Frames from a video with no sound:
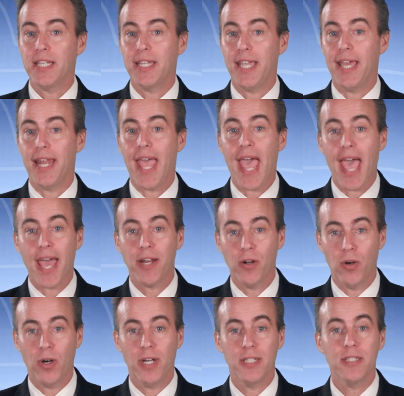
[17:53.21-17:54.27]
that get added
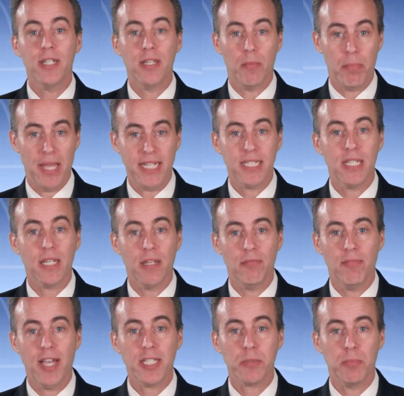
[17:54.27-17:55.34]
on to the basic
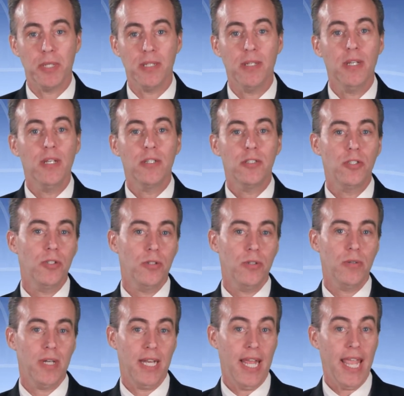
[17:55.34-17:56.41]
investment
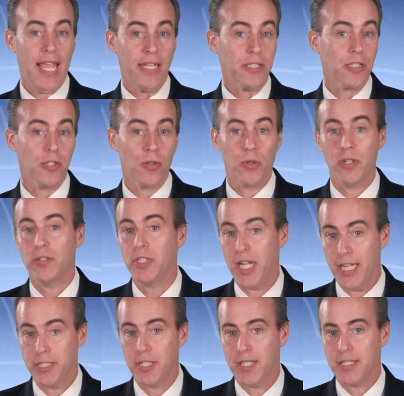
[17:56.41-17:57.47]
to enhance it or
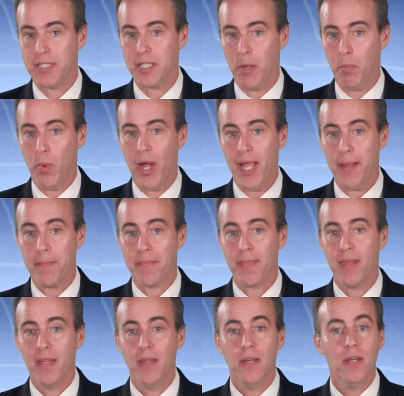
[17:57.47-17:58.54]
change it in some way.
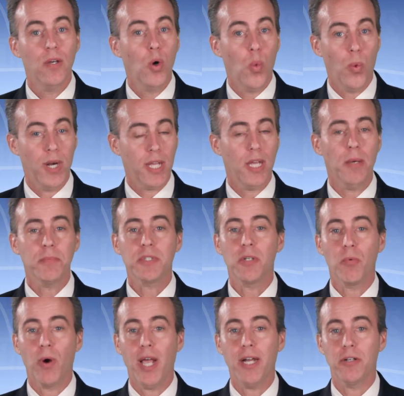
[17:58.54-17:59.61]
When it comes to
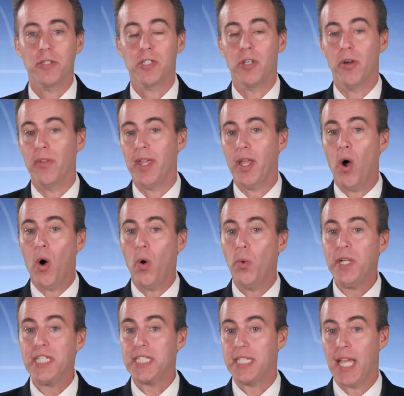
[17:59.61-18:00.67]
riders, though, they
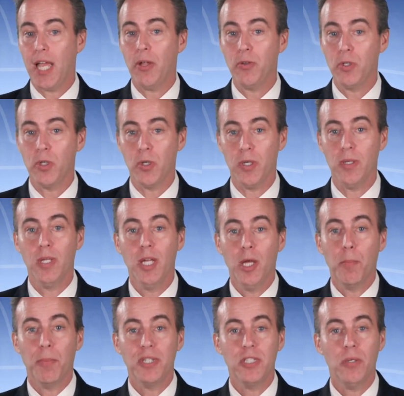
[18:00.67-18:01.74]
always sound good,
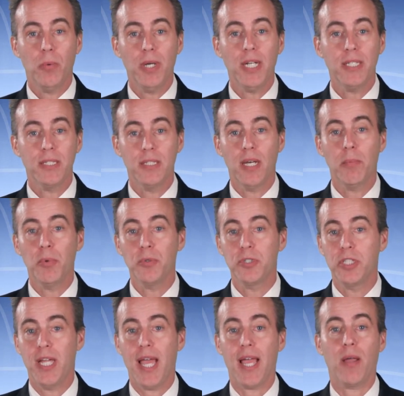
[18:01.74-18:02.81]
but you want to double
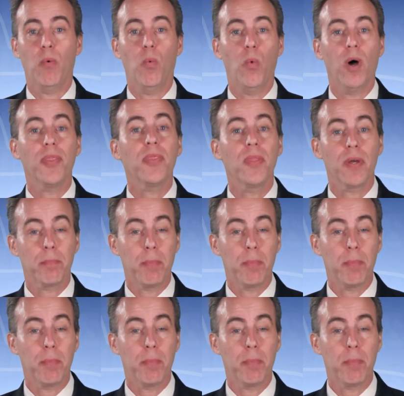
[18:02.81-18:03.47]
check what the